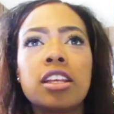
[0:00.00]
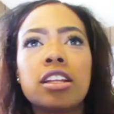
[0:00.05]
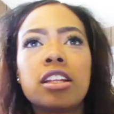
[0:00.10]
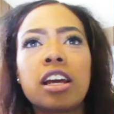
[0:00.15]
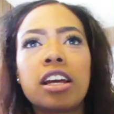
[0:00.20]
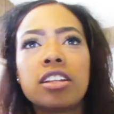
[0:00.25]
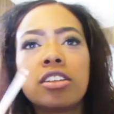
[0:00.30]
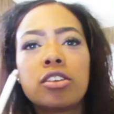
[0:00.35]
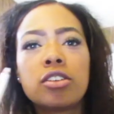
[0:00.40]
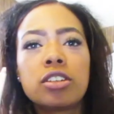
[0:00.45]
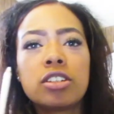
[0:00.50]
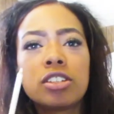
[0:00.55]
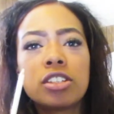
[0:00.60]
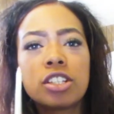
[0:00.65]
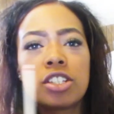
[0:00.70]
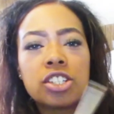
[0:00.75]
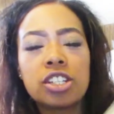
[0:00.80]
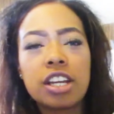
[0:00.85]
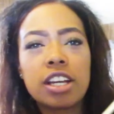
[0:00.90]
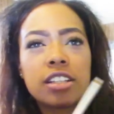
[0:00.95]
then I noticed
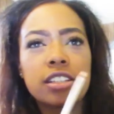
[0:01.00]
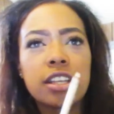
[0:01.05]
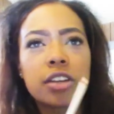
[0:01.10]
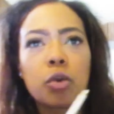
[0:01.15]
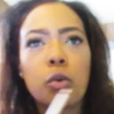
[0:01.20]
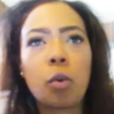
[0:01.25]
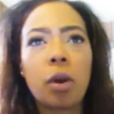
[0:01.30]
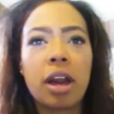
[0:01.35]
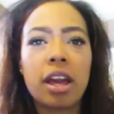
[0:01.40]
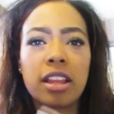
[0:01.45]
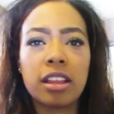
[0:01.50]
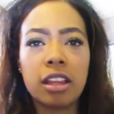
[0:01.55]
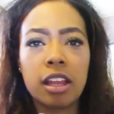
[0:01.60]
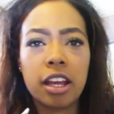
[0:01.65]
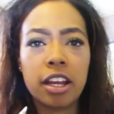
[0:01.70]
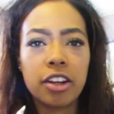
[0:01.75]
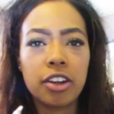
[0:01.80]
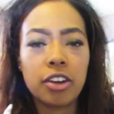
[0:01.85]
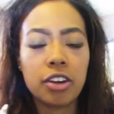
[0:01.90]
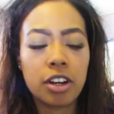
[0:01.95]
that she has like white
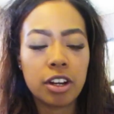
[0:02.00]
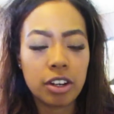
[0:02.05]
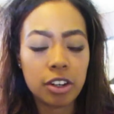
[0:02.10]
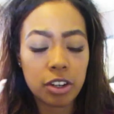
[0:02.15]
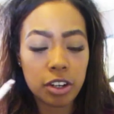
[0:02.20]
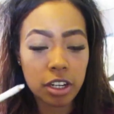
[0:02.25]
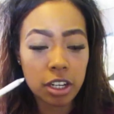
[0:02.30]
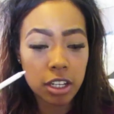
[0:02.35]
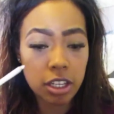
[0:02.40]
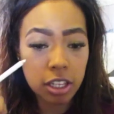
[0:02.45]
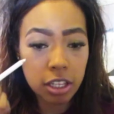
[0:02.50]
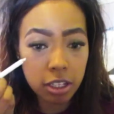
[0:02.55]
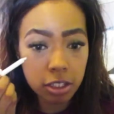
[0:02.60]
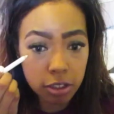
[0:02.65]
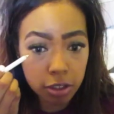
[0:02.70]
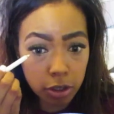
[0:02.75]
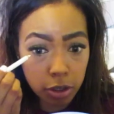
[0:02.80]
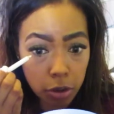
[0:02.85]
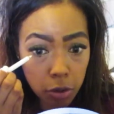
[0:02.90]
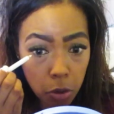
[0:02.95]
liner underneath it,
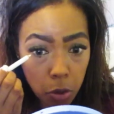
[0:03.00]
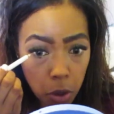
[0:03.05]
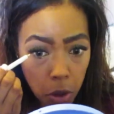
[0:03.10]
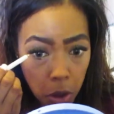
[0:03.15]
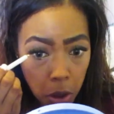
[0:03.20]
so let